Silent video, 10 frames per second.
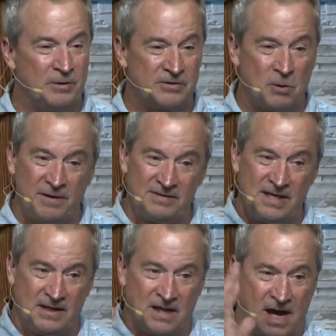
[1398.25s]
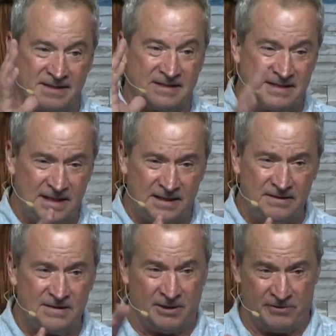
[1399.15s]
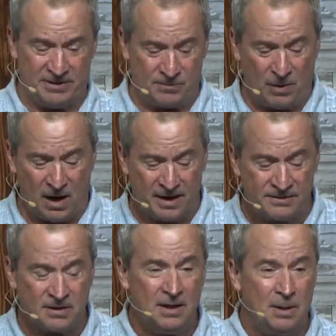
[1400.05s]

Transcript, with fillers: so we've seen that God sees and he responds,